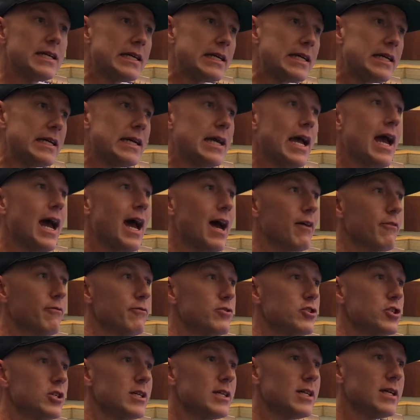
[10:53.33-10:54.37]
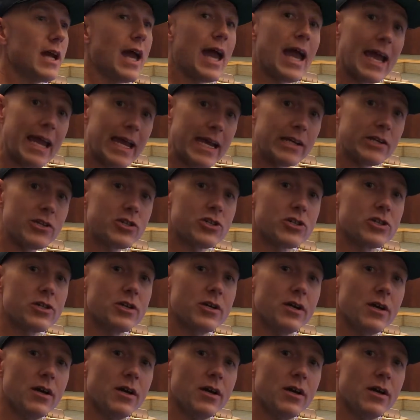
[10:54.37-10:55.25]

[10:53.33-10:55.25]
E, F, G, H,